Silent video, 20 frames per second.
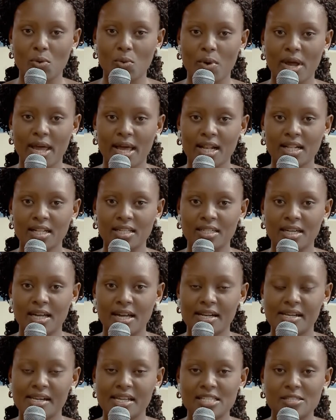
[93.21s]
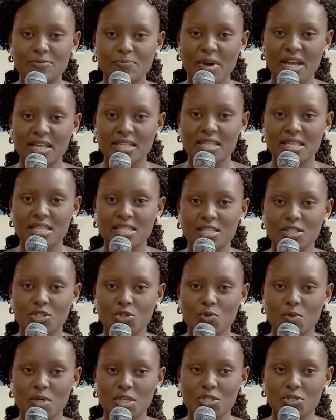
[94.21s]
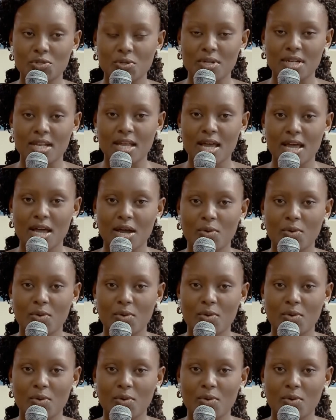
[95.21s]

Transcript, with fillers: well, despite the situation.